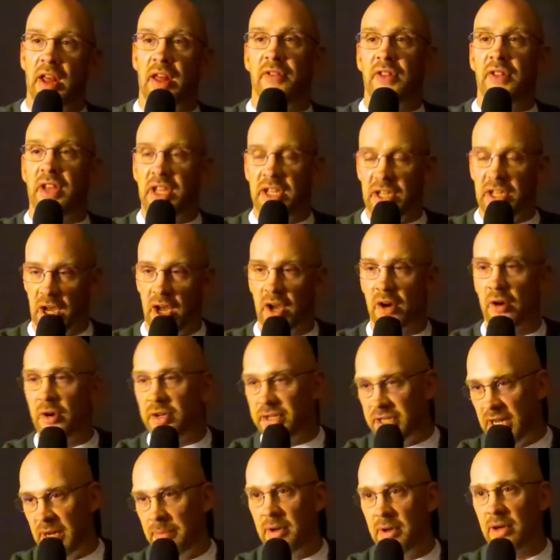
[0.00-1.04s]
the younger
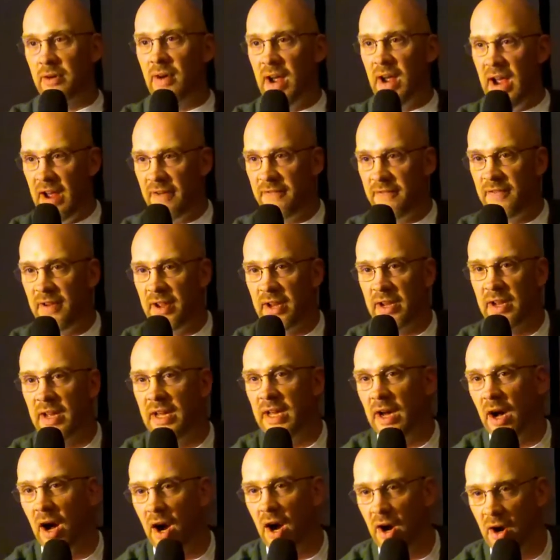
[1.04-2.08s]
demographic
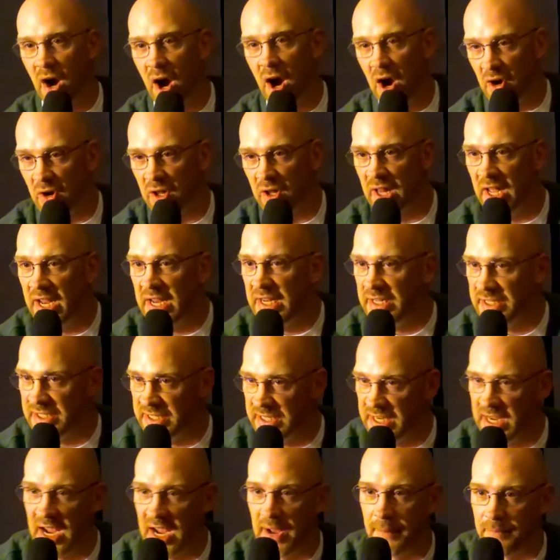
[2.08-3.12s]
are lazy,